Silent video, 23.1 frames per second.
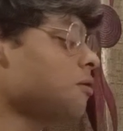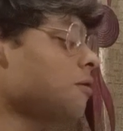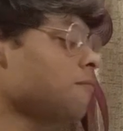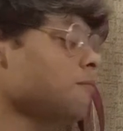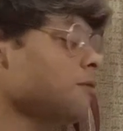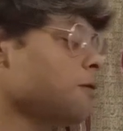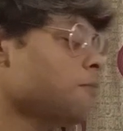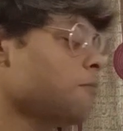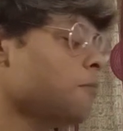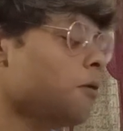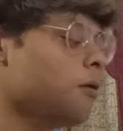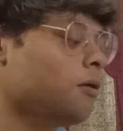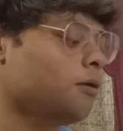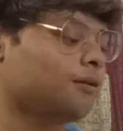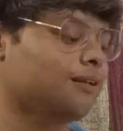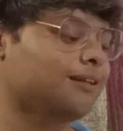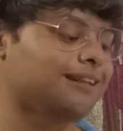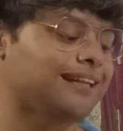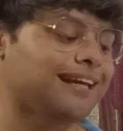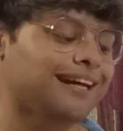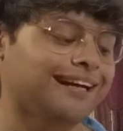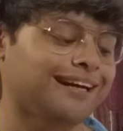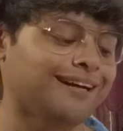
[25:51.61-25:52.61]
tremblement
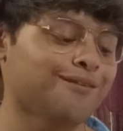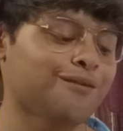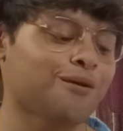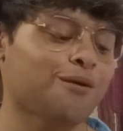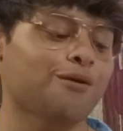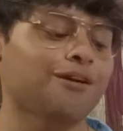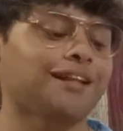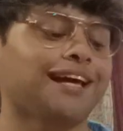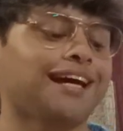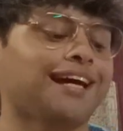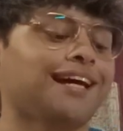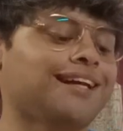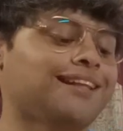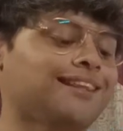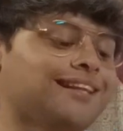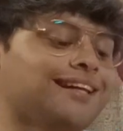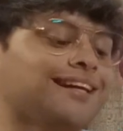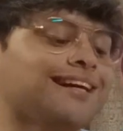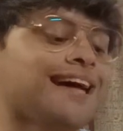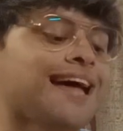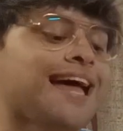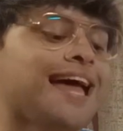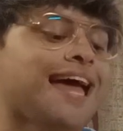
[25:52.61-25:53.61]
de terre en
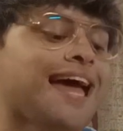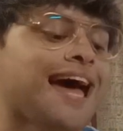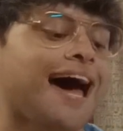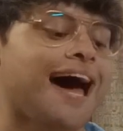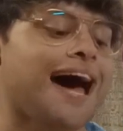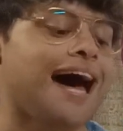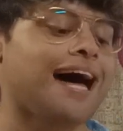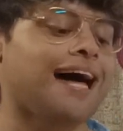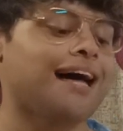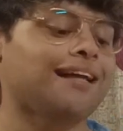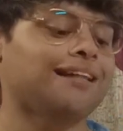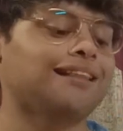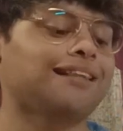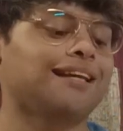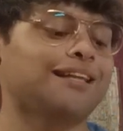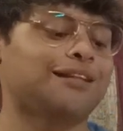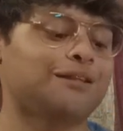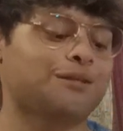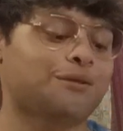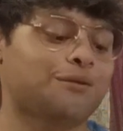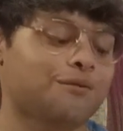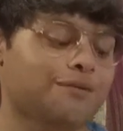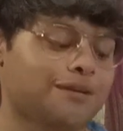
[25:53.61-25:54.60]
Inde a
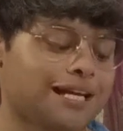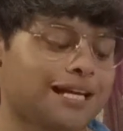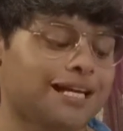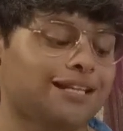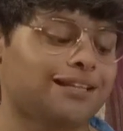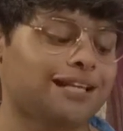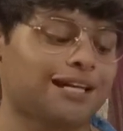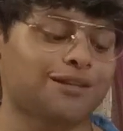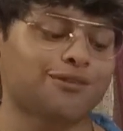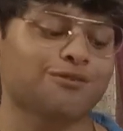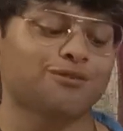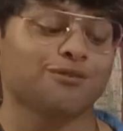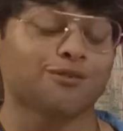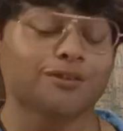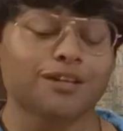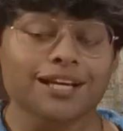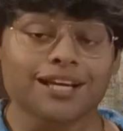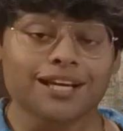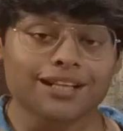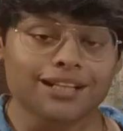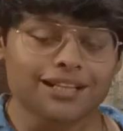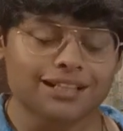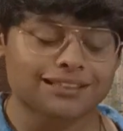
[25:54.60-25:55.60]
détruit.
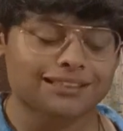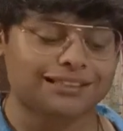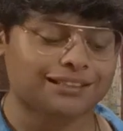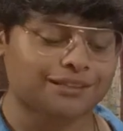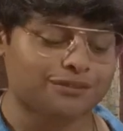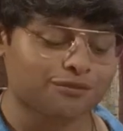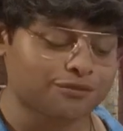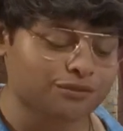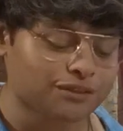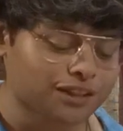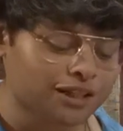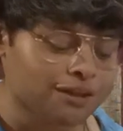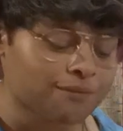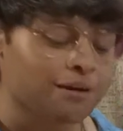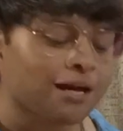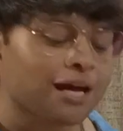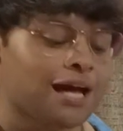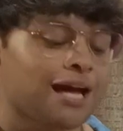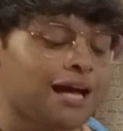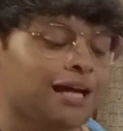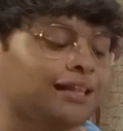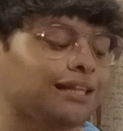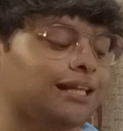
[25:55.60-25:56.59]
Détruit is the
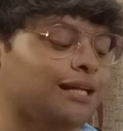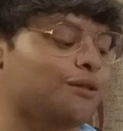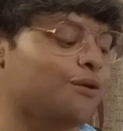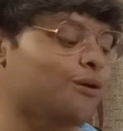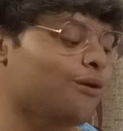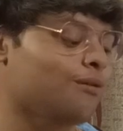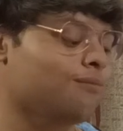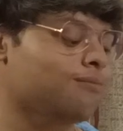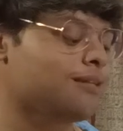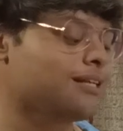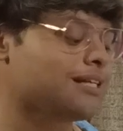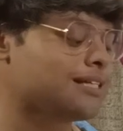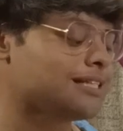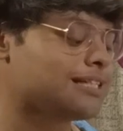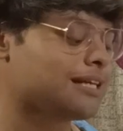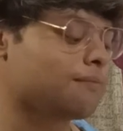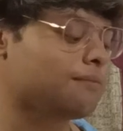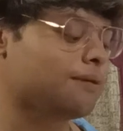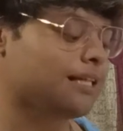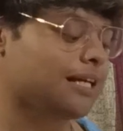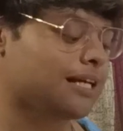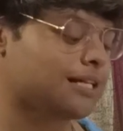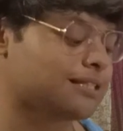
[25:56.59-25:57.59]
verb. The numerous
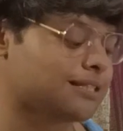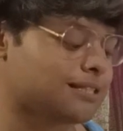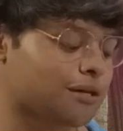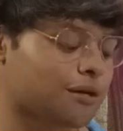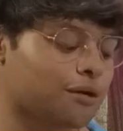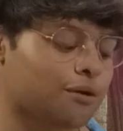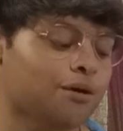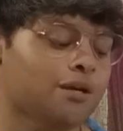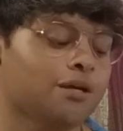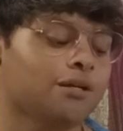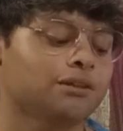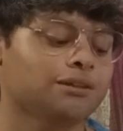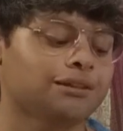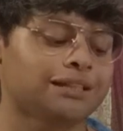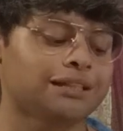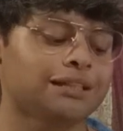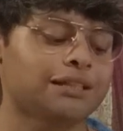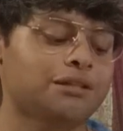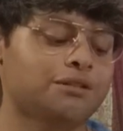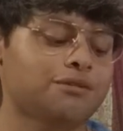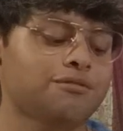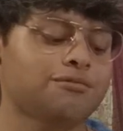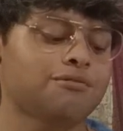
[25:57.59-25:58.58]
habitations.
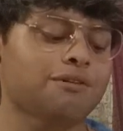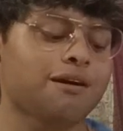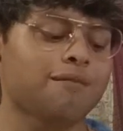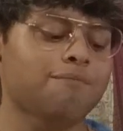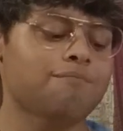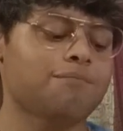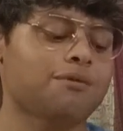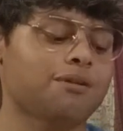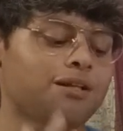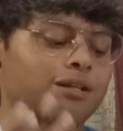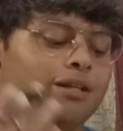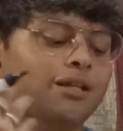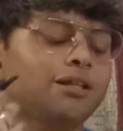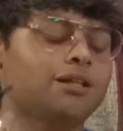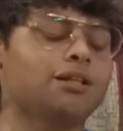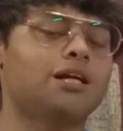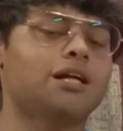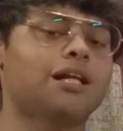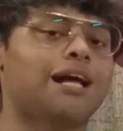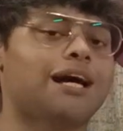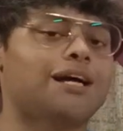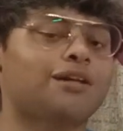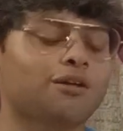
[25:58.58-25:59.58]
So tremble
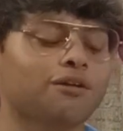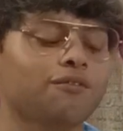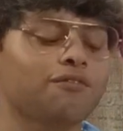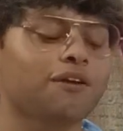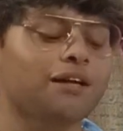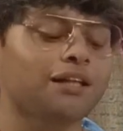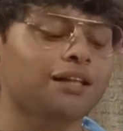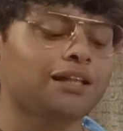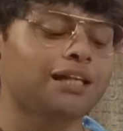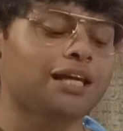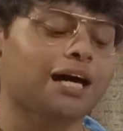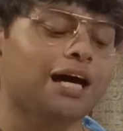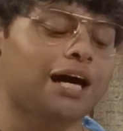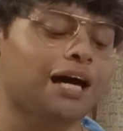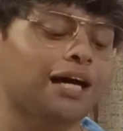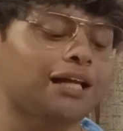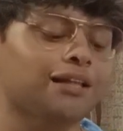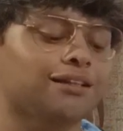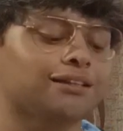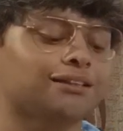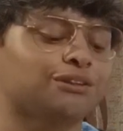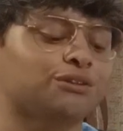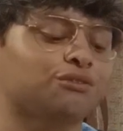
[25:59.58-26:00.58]
in the land of
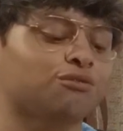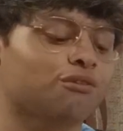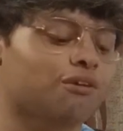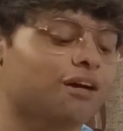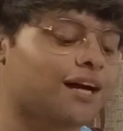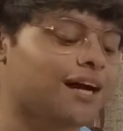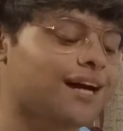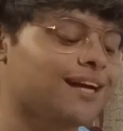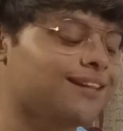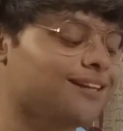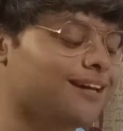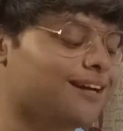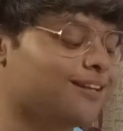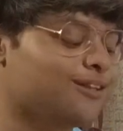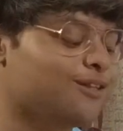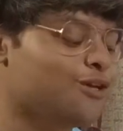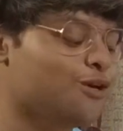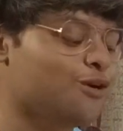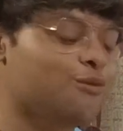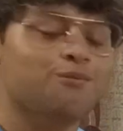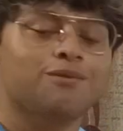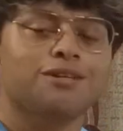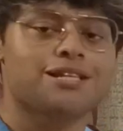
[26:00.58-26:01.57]
India destroyed
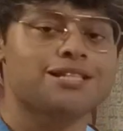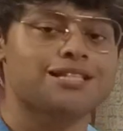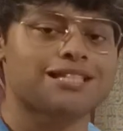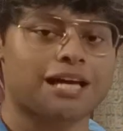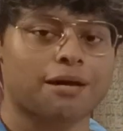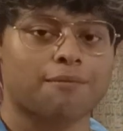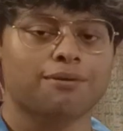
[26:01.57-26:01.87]
numerous